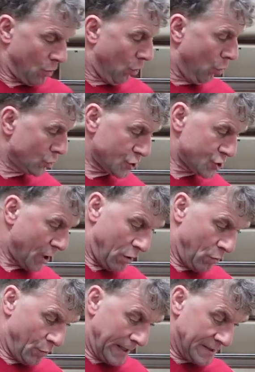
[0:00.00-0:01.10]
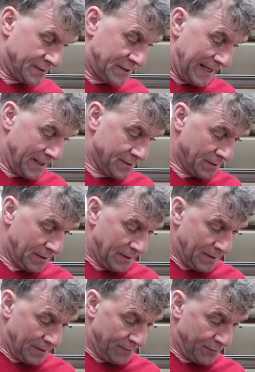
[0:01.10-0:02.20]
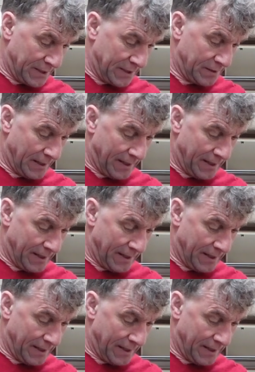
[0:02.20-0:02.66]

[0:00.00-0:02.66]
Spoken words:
also they did the